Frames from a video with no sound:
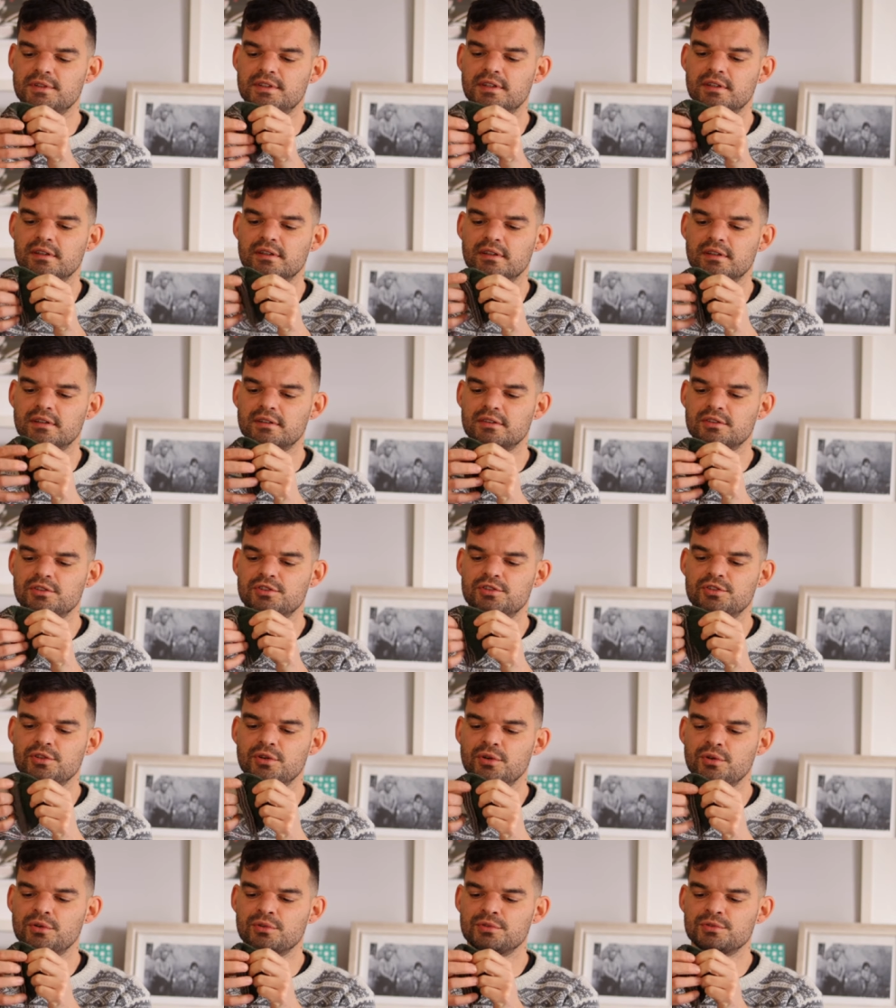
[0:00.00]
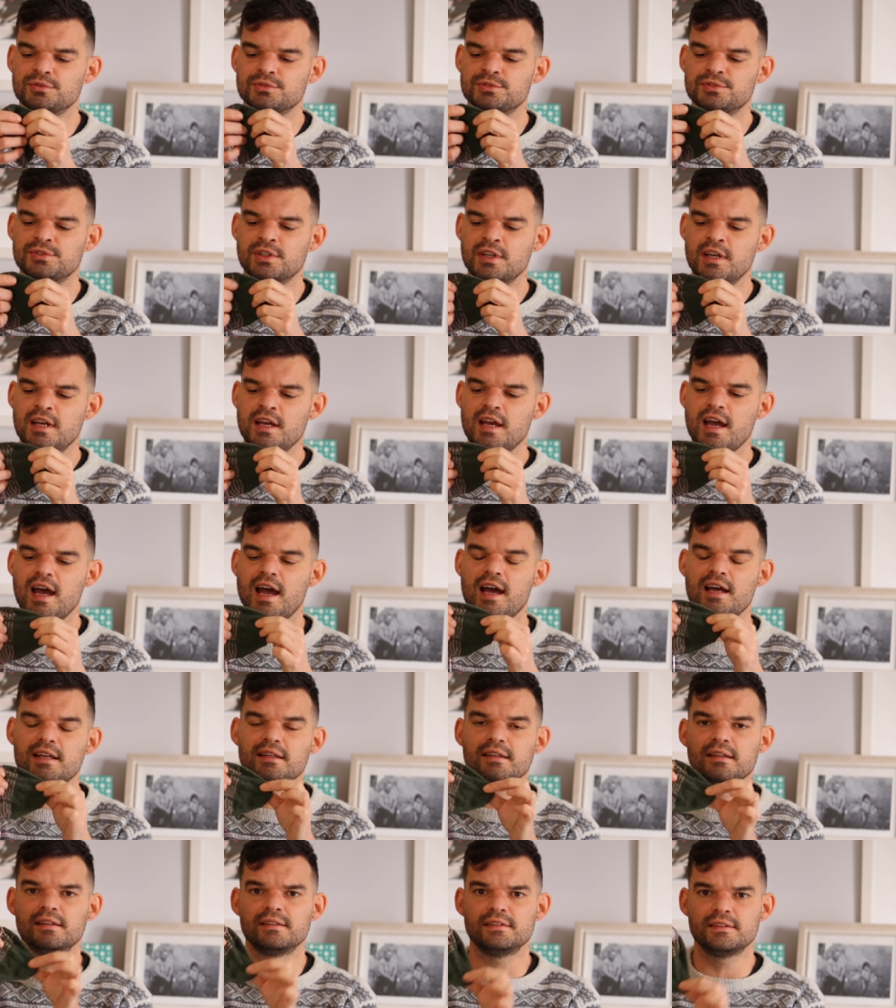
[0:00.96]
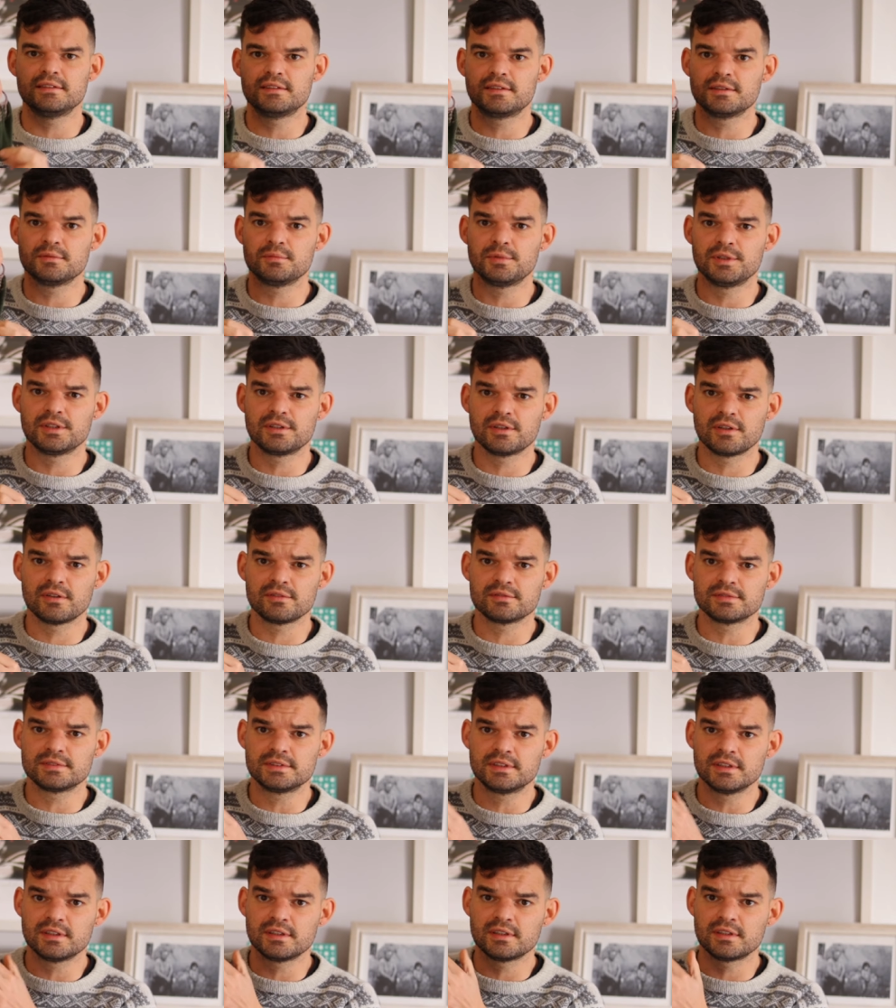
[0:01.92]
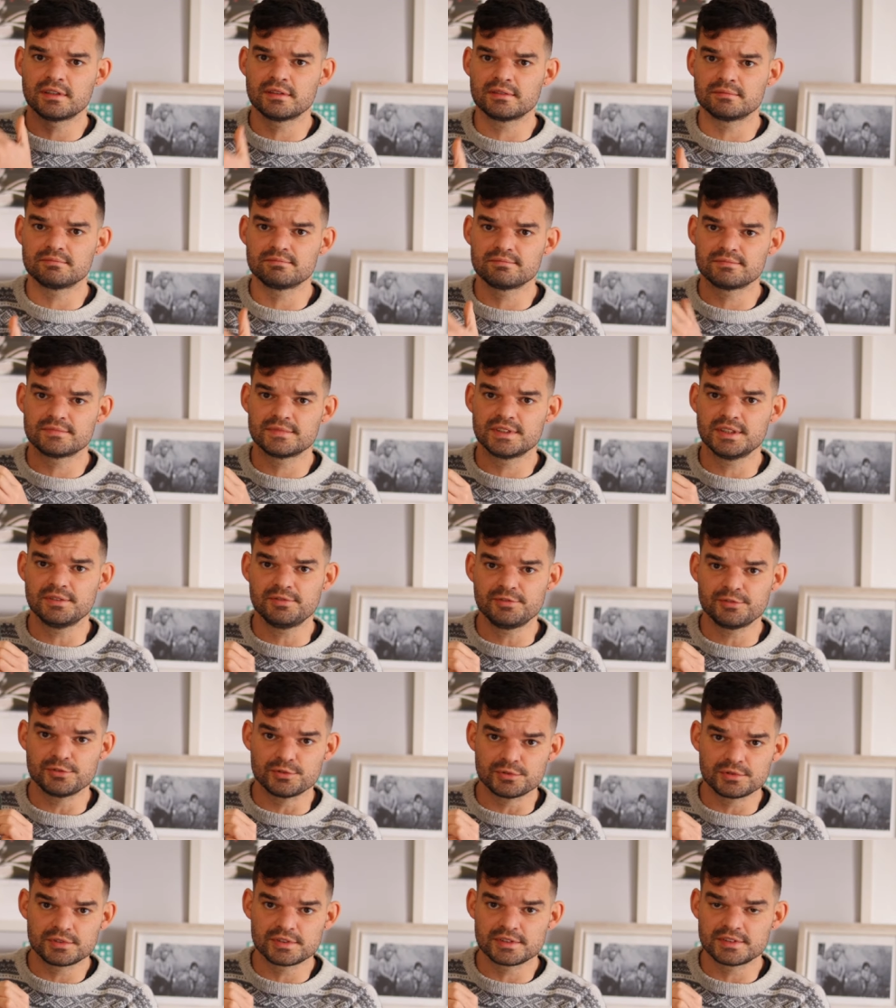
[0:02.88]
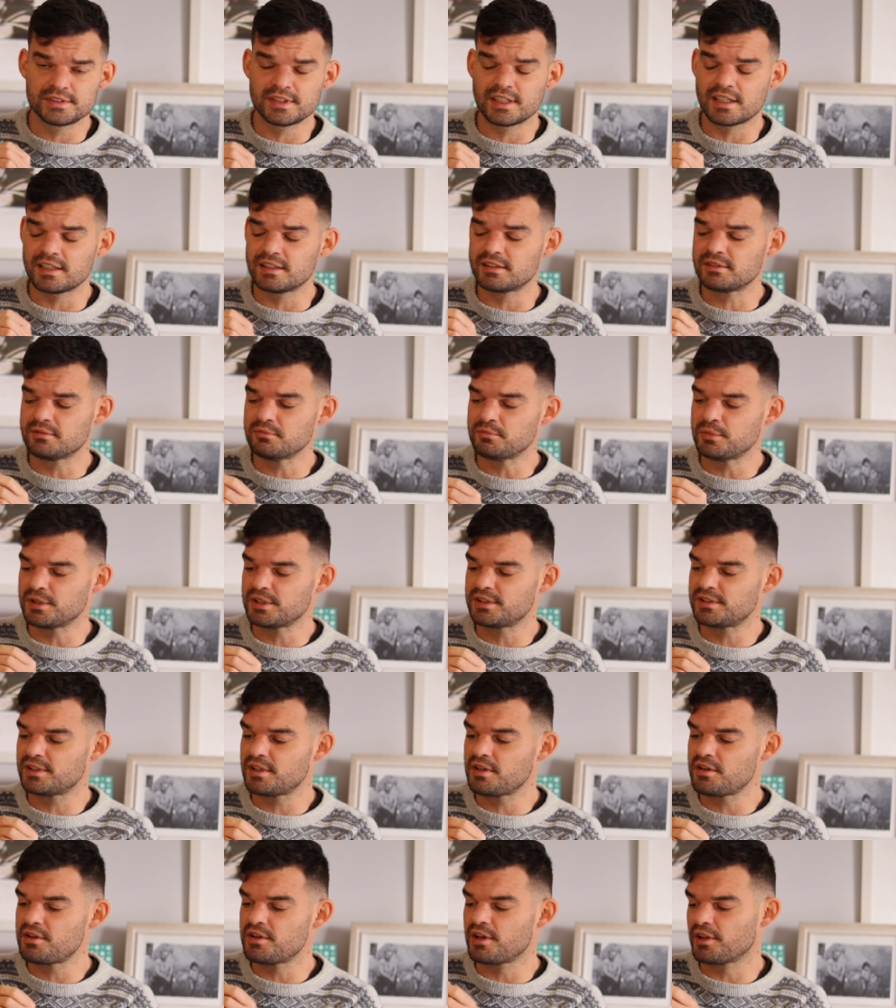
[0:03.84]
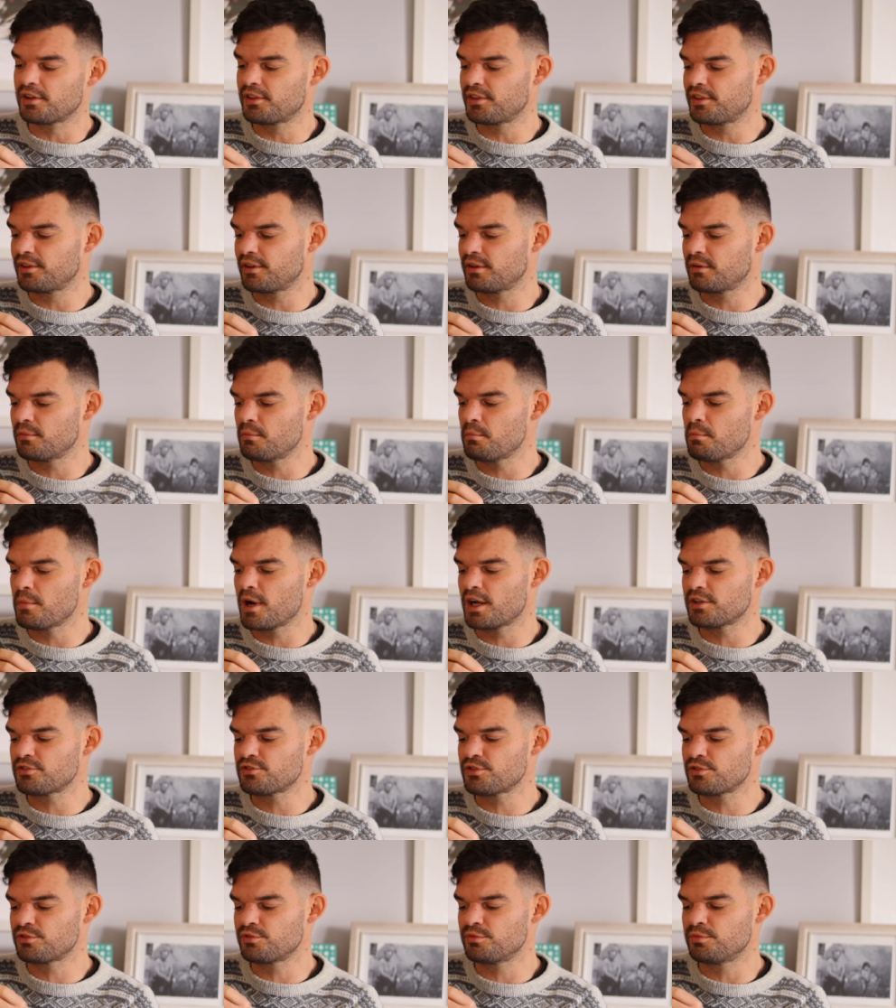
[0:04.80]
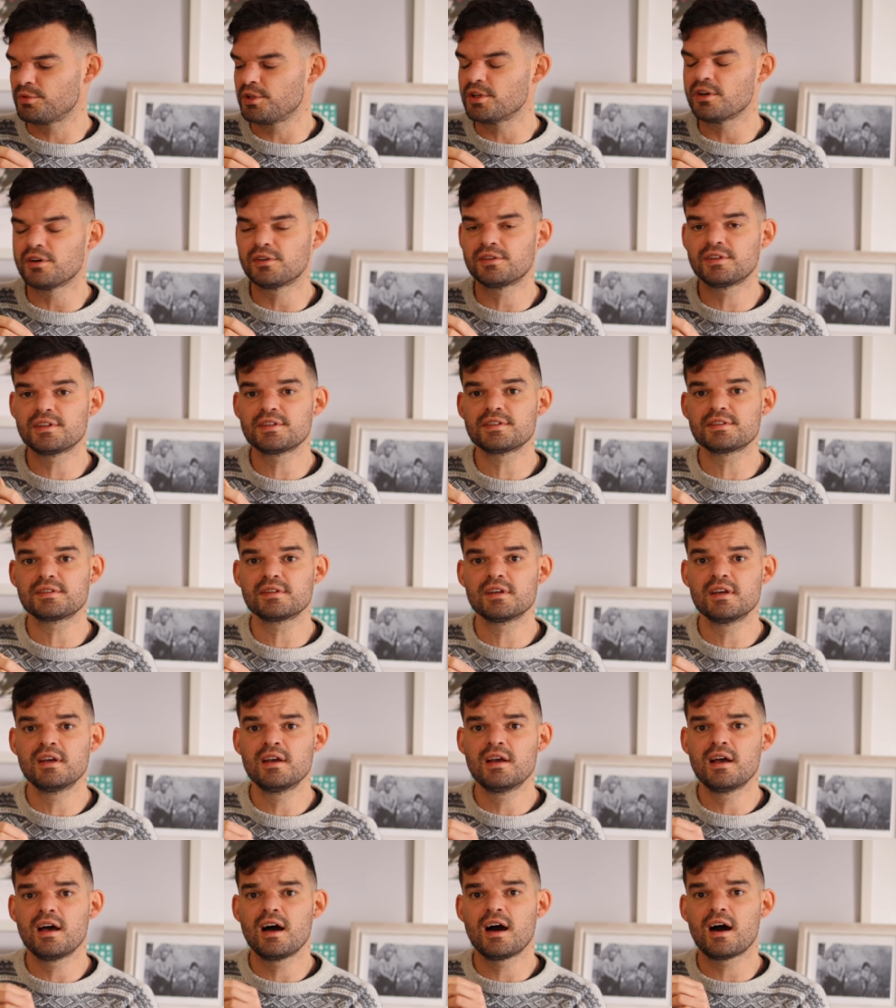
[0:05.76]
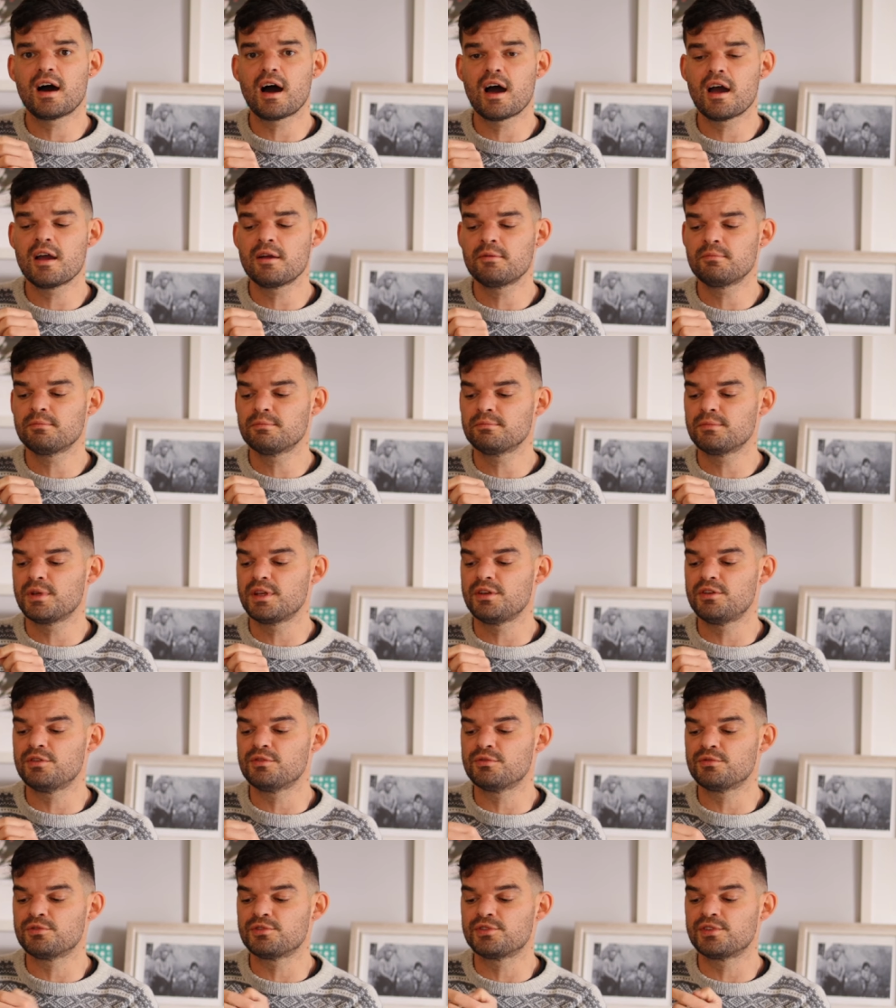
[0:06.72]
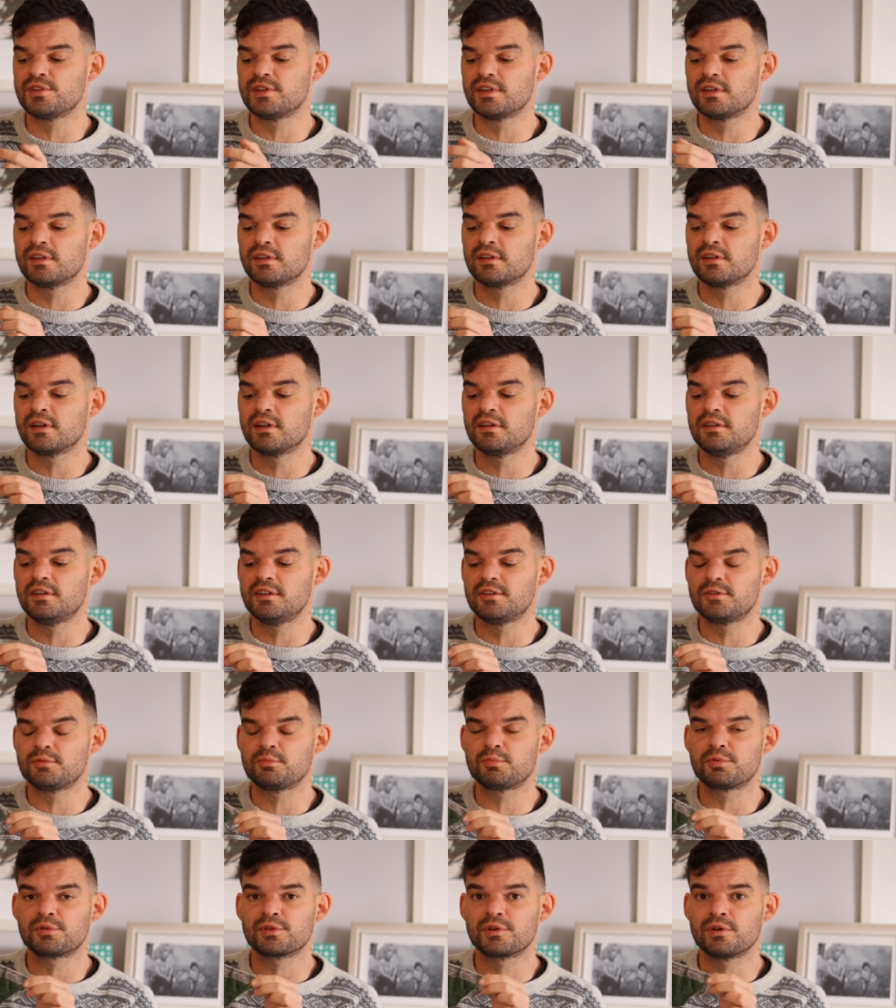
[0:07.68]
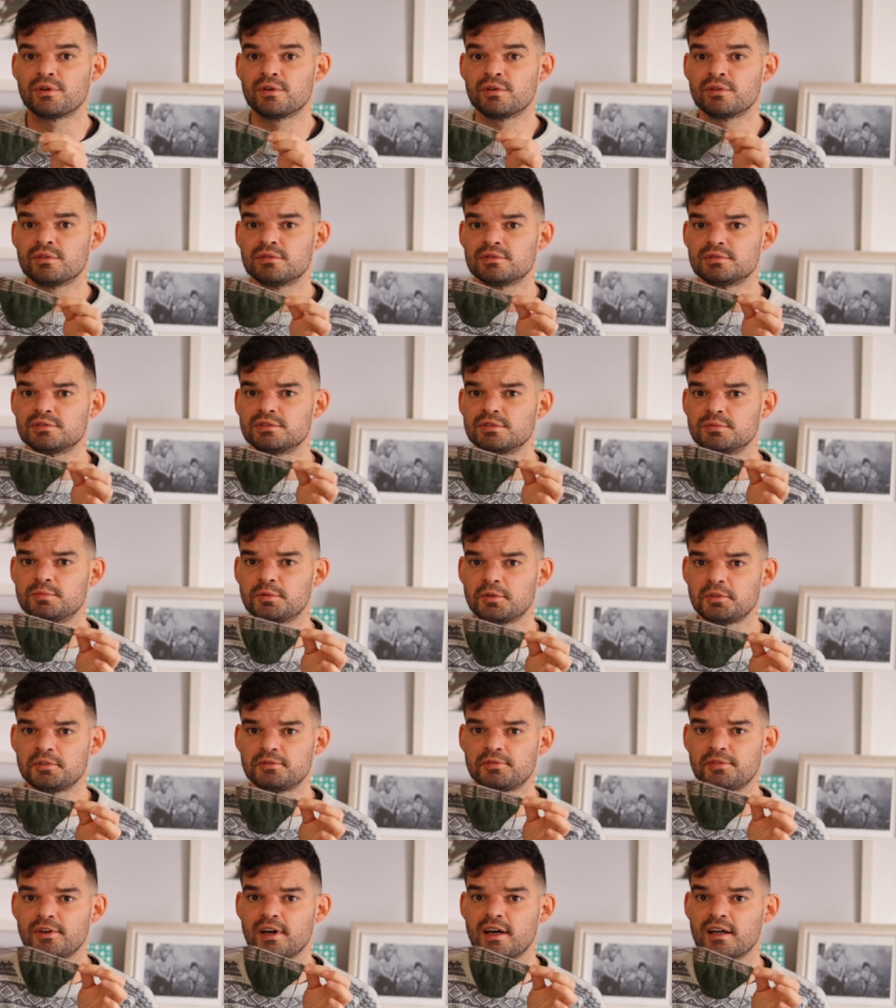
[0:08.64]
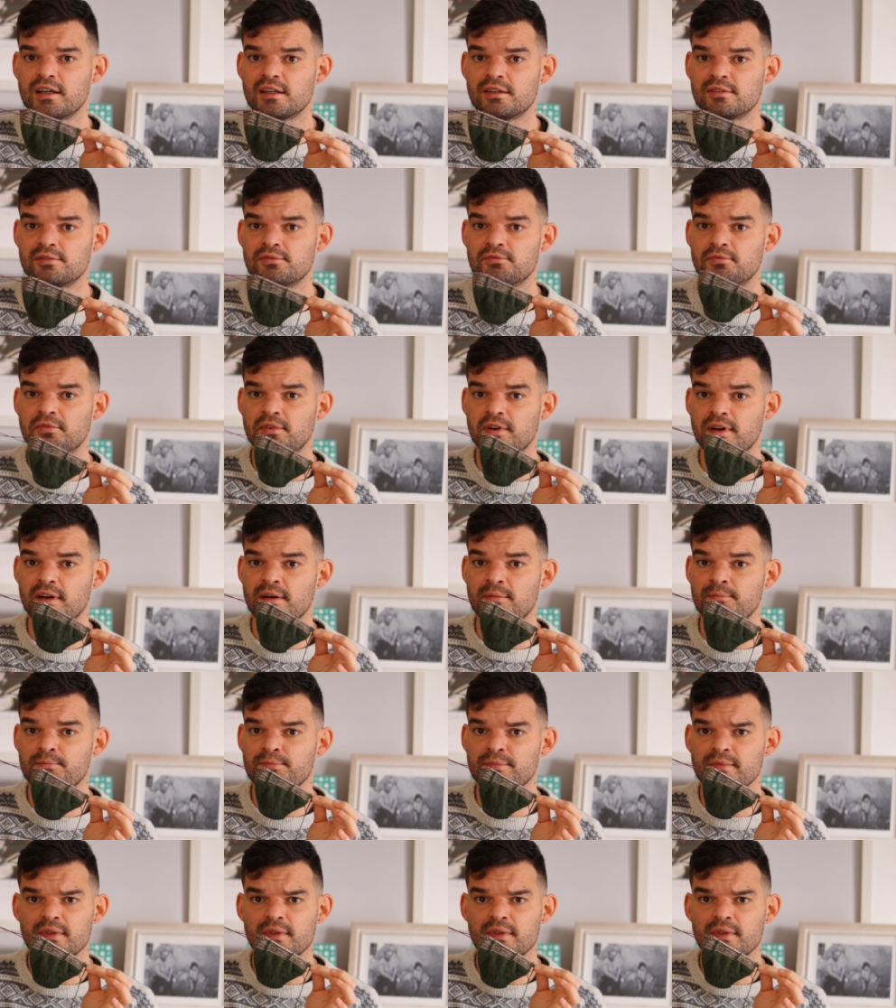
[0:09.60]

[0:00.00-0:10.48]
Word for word: the toes and a little bit of the the food done, but nothing much. To be honest, I'm using Knit Pro 2.5 uh,